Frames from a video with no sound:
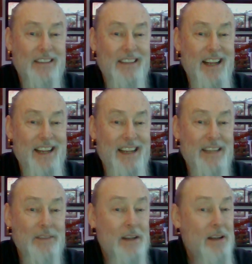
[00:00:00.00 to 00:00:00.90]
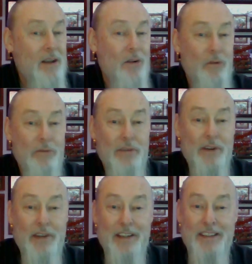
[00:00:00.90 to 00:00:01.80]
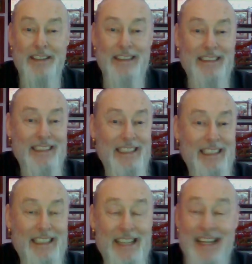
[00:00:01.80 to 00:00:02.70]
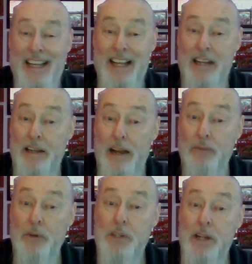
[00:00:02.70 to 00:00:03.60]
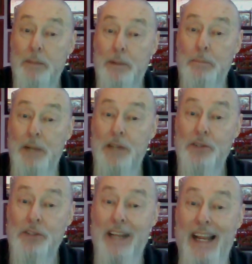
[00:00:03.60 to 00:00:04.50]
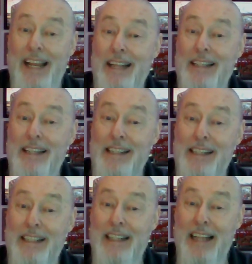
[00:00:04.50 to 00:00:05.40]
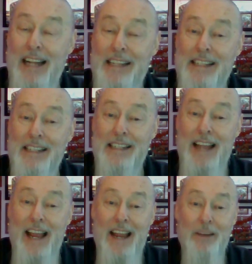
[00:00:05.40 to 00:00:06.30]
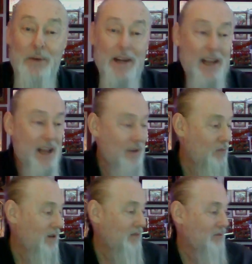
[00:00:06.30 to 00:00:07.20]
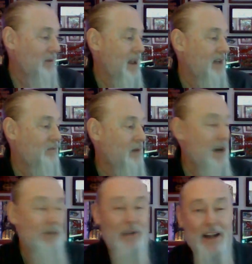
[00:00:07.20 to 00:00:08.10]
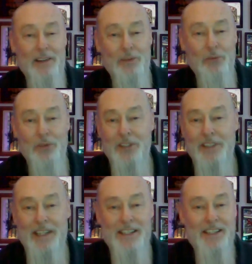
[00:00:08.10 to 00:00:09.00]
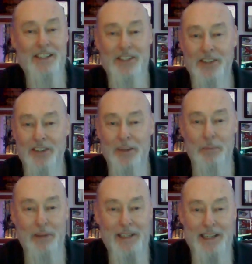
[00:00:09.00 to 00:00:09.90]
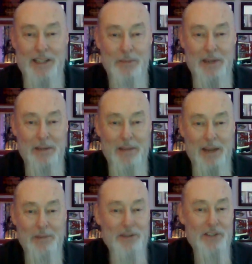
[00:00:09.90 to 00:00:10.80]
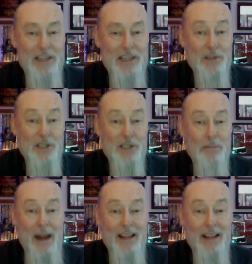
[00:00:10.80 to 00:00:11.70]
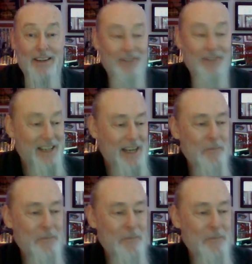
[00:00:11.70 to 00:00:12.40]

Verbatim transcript: Dave. Oh, very good indeed. Now for our sampling pleasures and tasting delights. Today we have one from halfway around the world that's sure to please me, baby. You see, I'm smiling already.